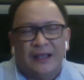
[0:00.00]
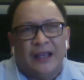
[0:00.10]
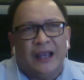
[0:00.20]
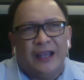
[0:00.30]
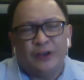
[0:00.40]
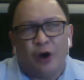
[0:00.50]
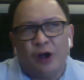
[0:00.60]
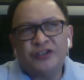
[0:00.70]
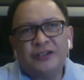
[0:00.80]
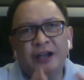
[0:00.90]
it all
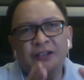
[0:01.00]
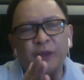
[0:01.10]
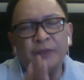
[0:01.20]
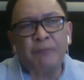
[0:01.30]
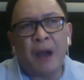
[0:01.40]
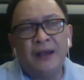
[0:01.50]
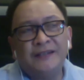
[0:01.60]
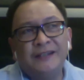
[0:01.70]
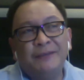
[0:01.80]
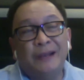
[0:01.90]
starts with
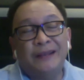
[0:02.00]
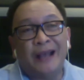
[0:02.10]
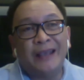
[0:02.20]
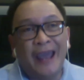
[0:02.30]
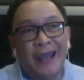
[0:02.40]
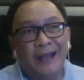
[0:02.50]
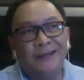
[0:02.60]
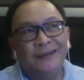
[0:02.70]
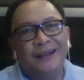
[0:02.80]
policy, but again,